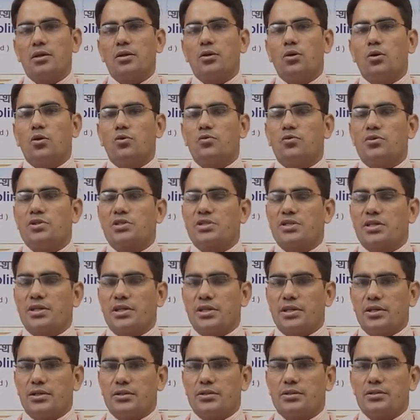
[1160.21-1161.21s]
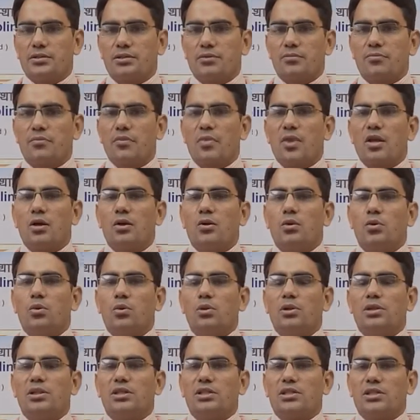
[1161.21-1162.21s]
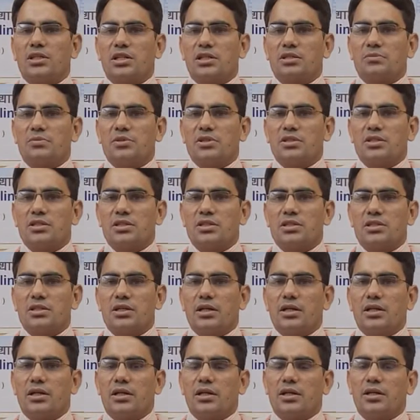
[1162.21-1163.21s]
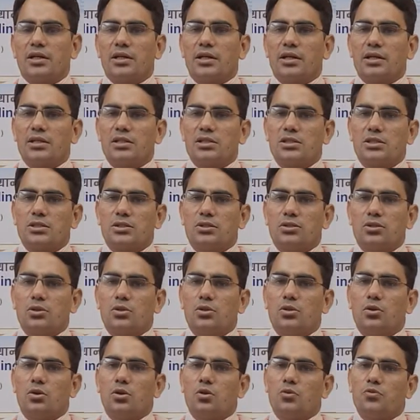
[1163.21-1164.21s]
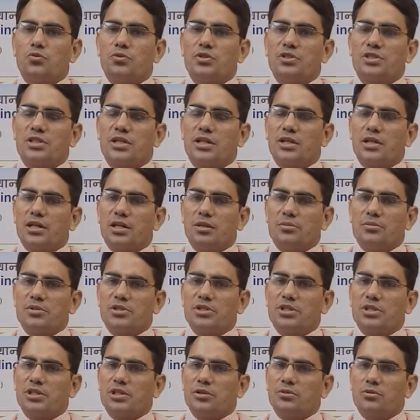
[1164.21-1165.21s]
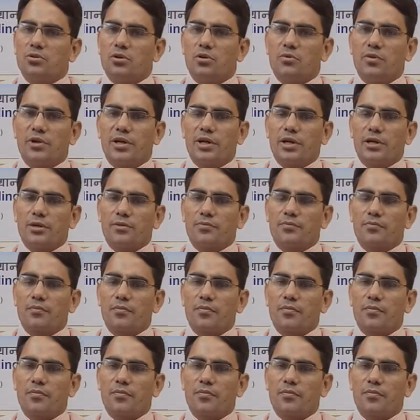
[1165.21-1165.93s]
office rent, all these expenses are taken as office and administrative overhead.